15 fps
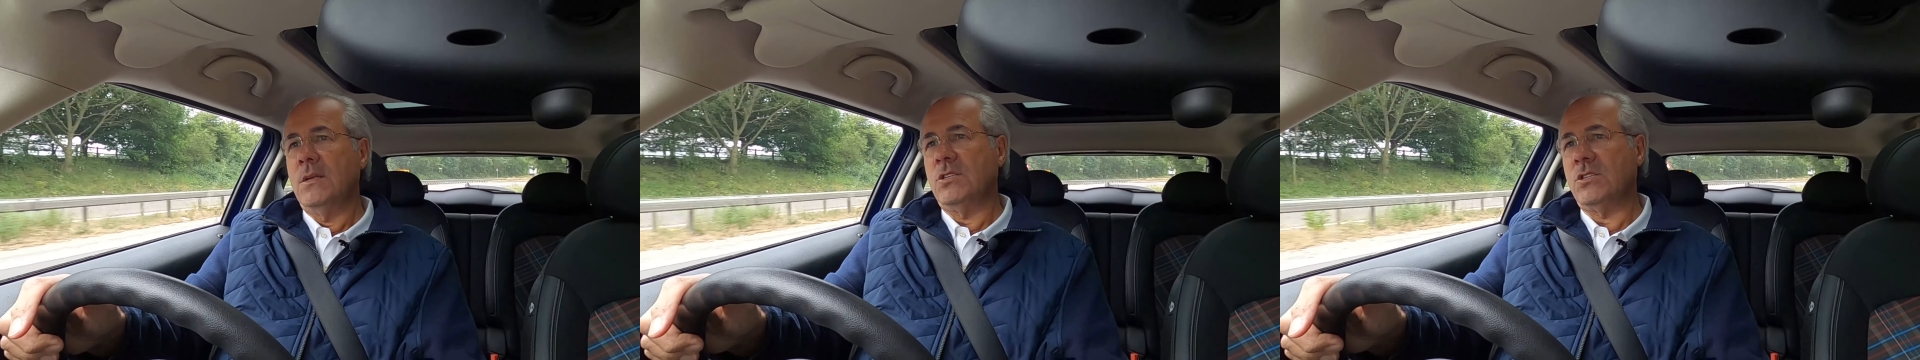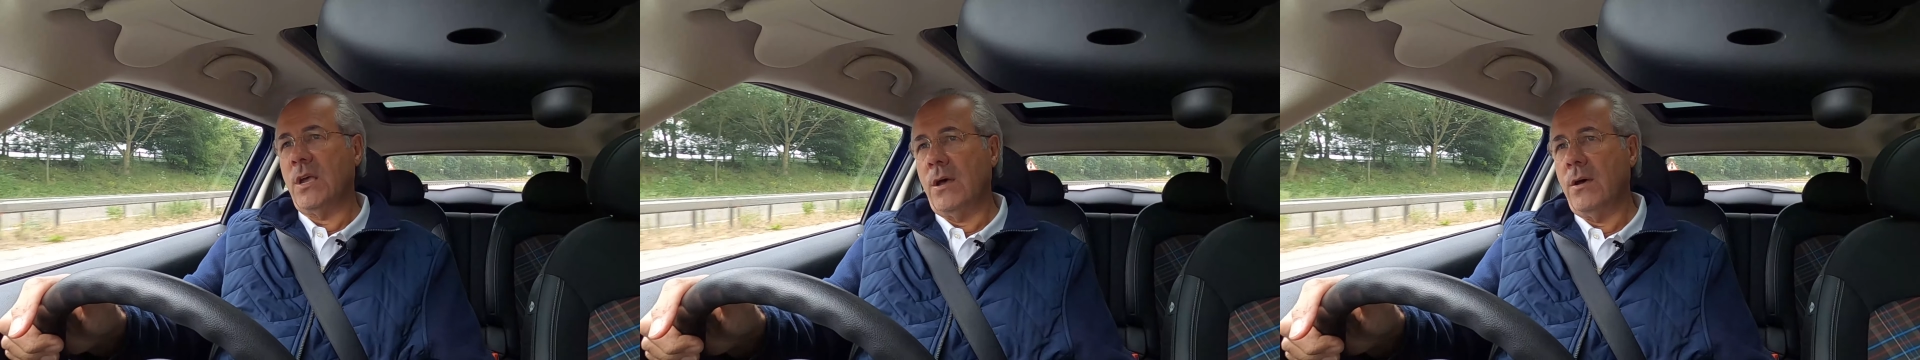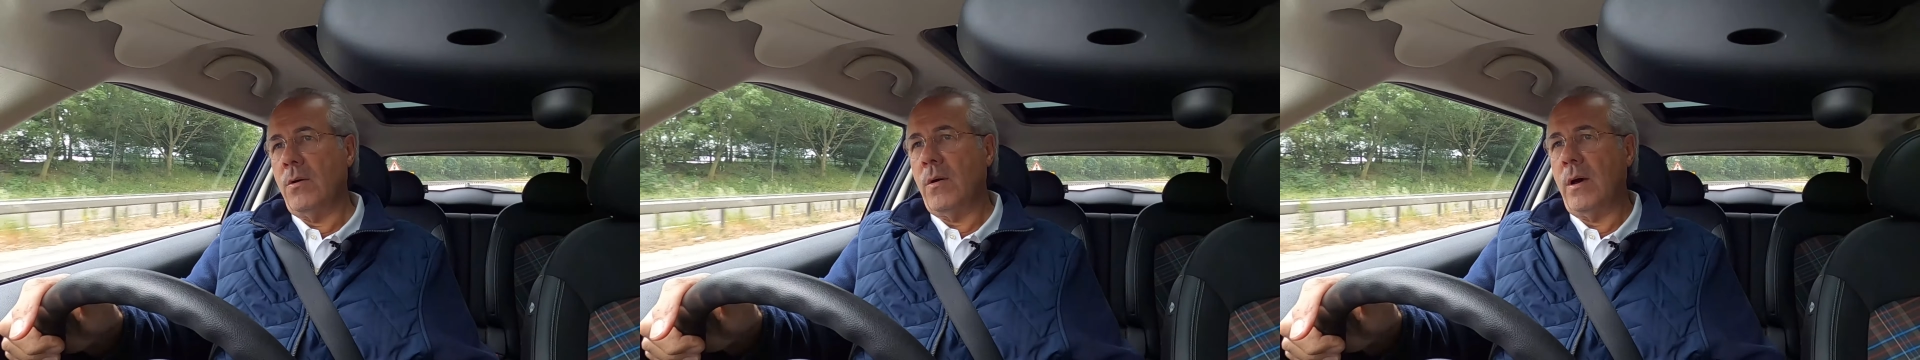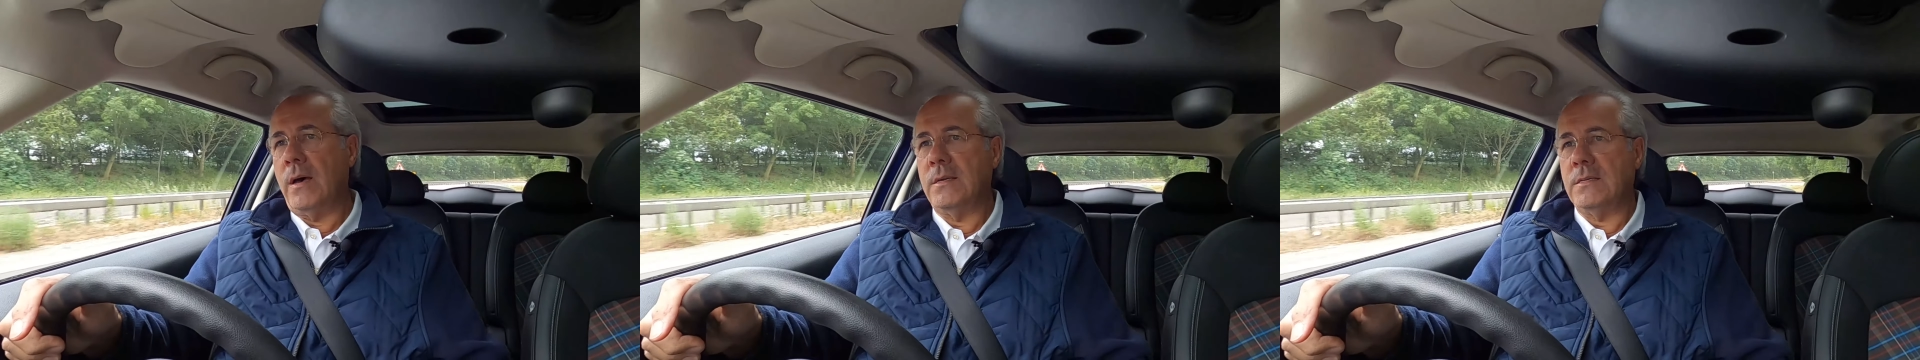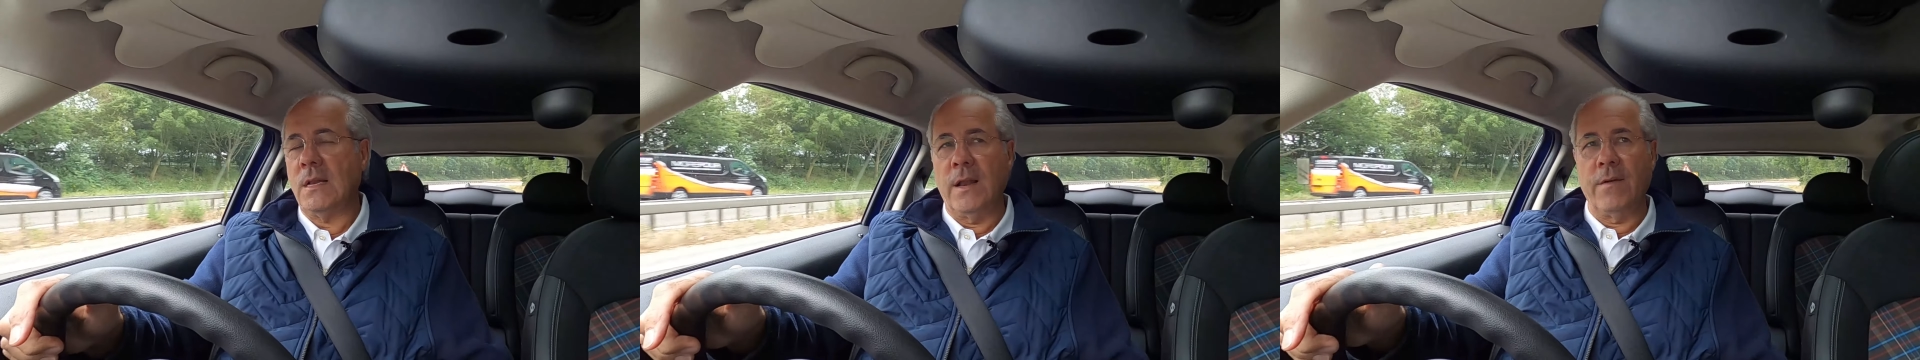So
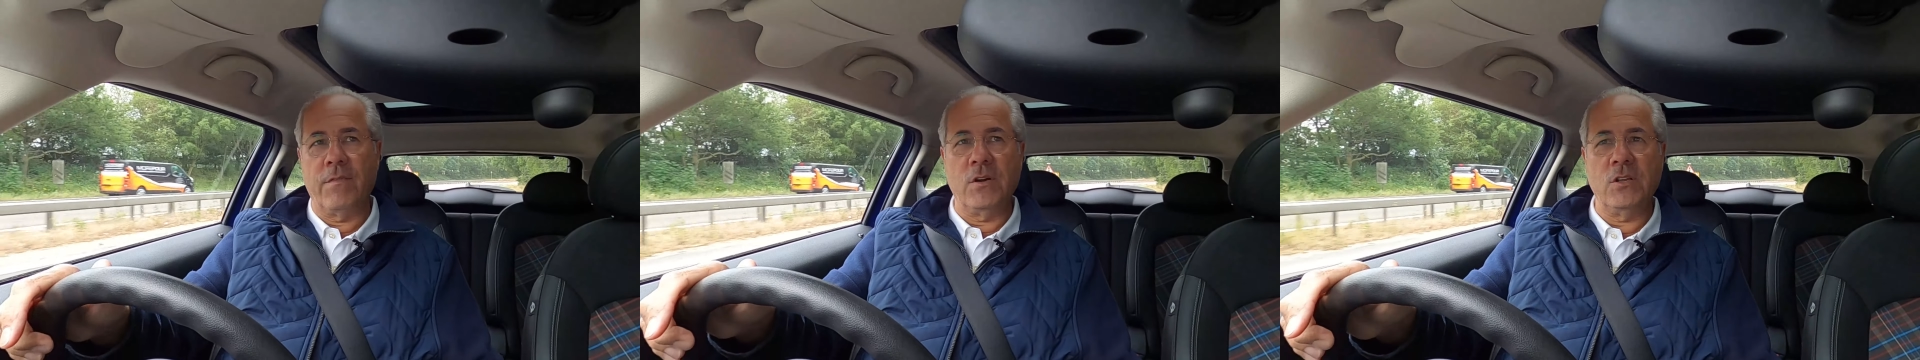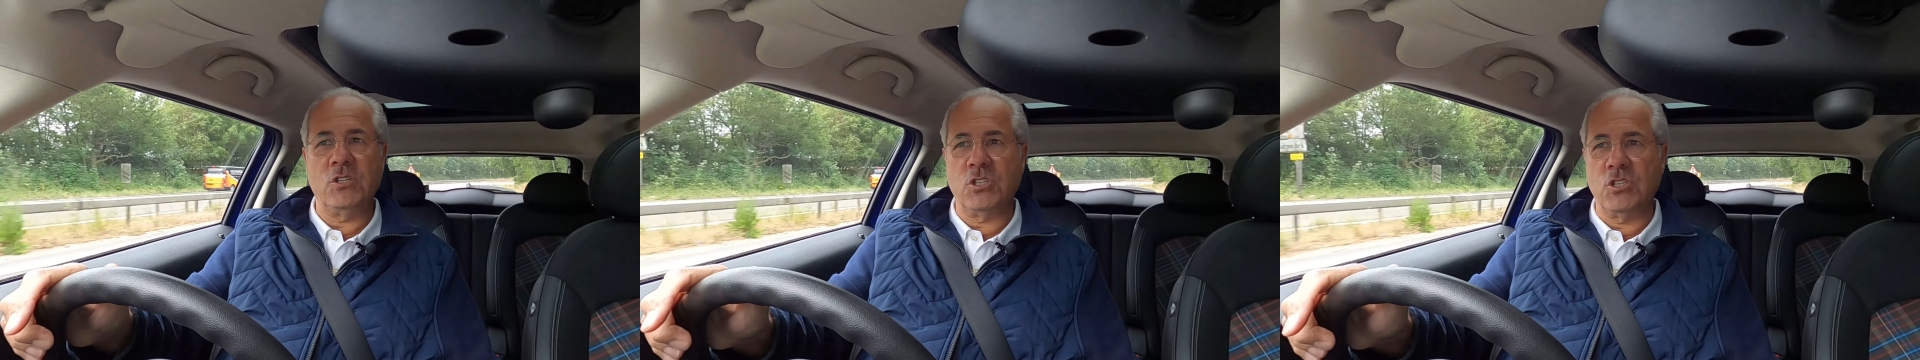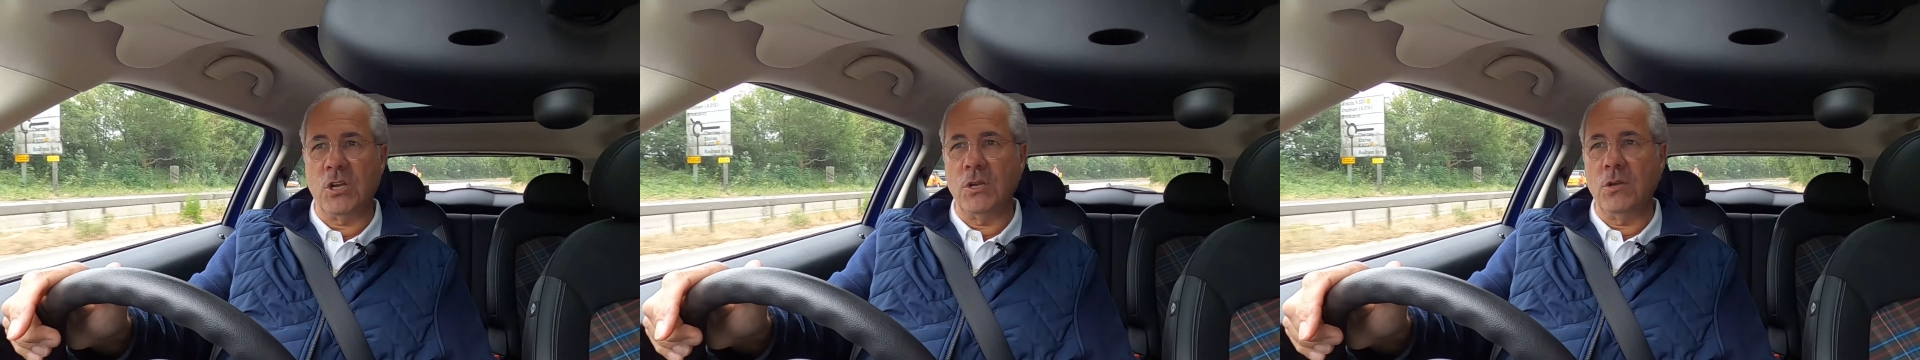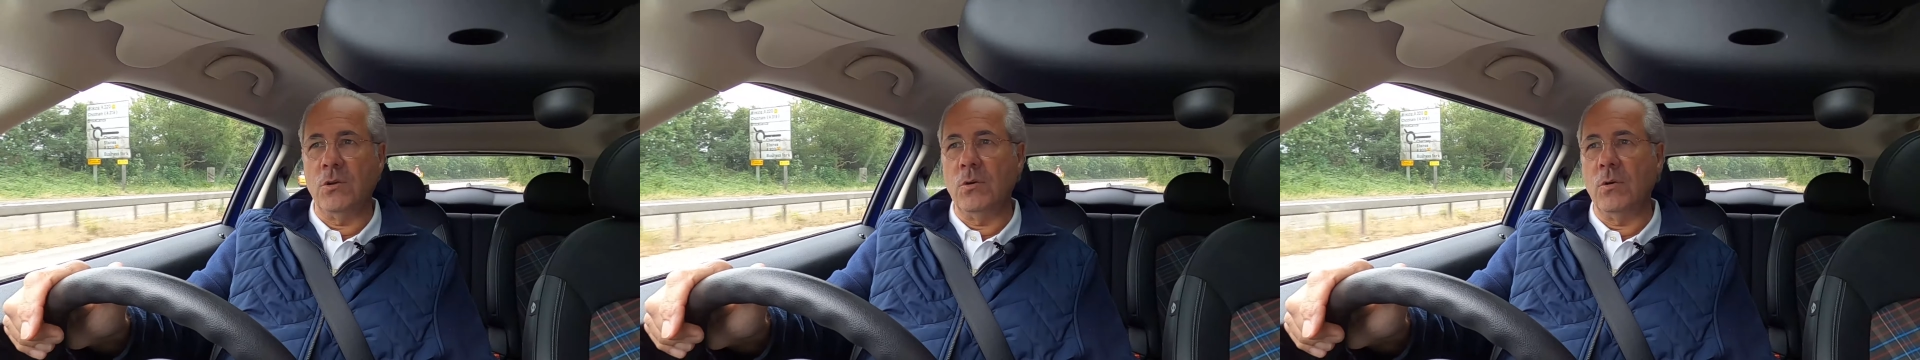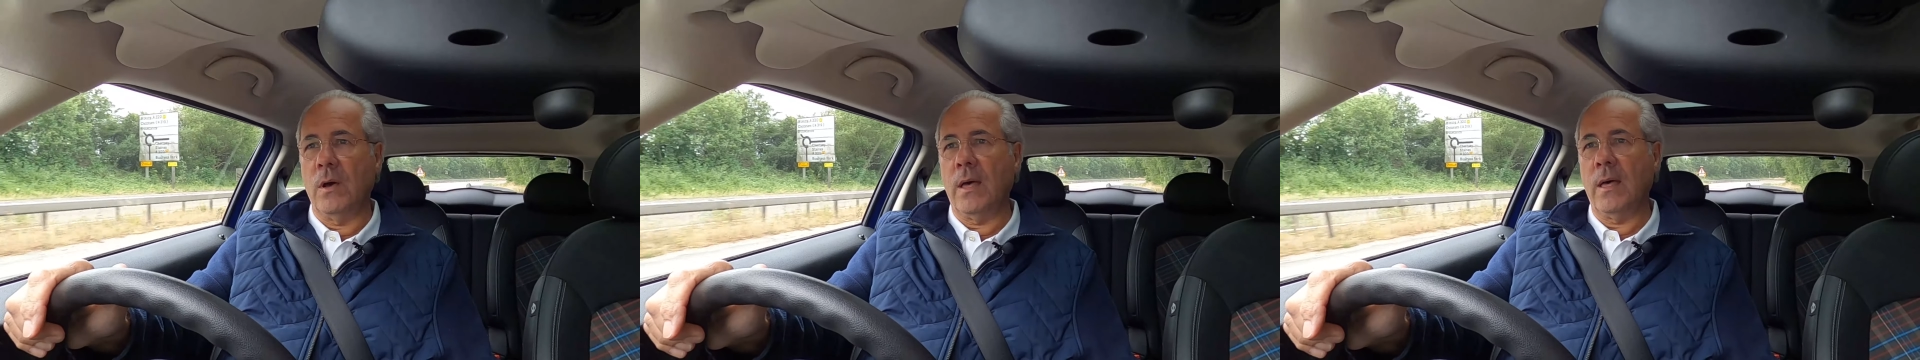uh, delivery is due,